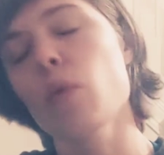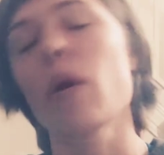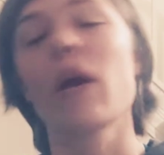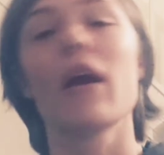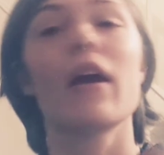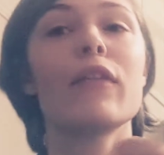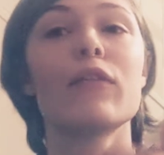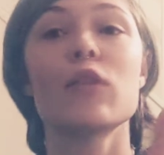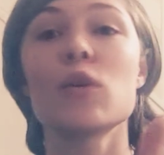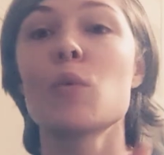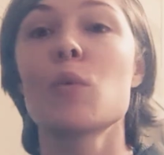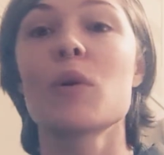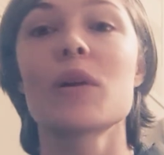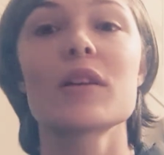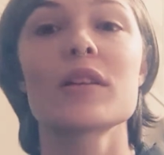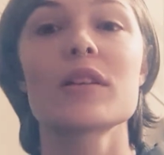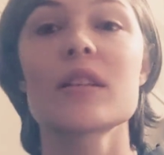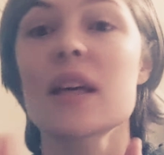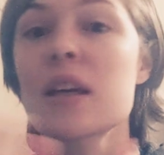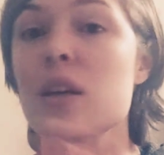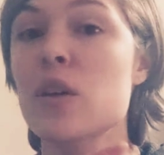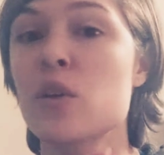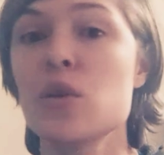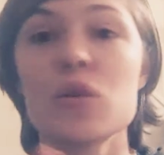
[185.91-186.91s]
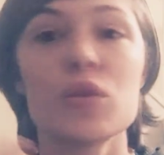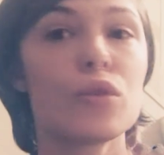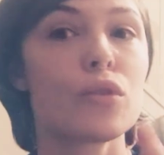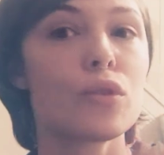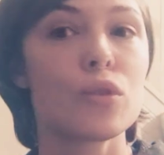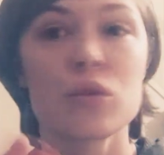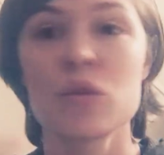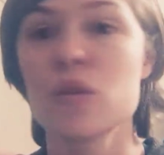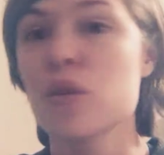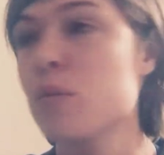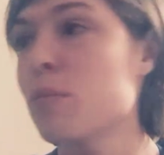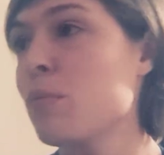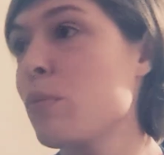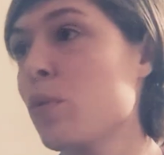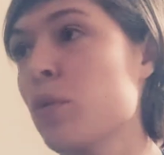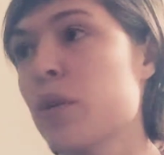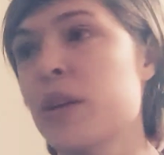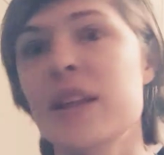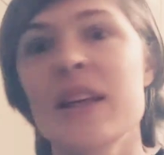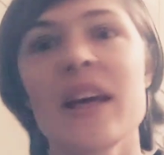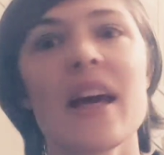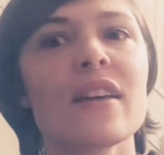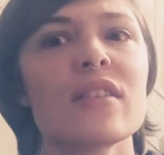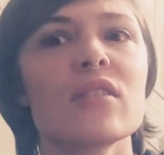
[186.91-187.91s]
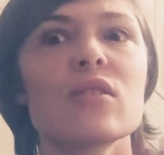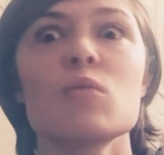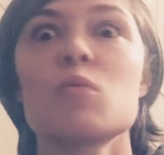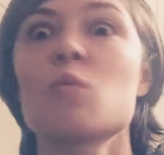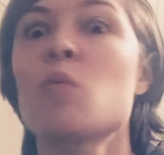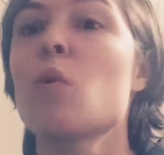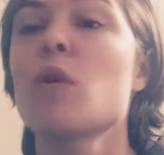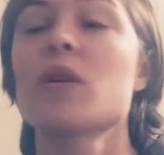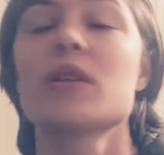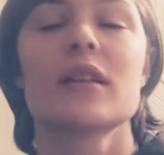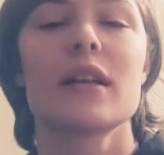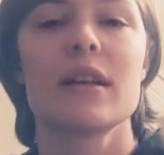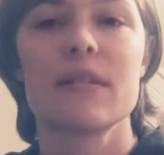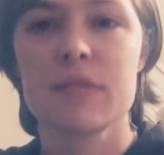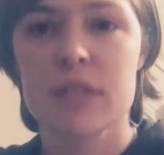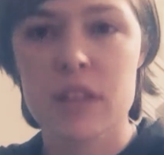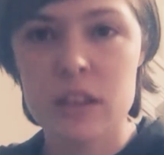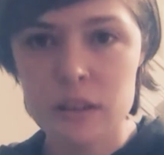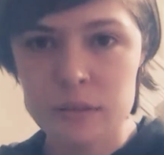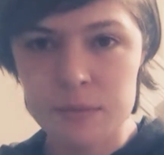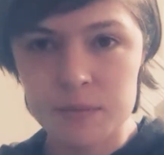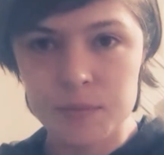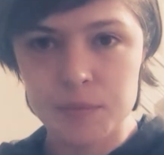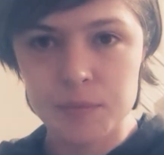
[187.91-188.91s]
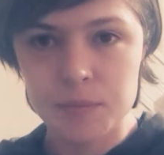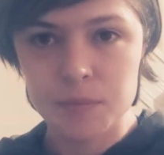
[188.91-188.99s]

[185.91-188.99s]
if you want to say good boy, yes, whatever,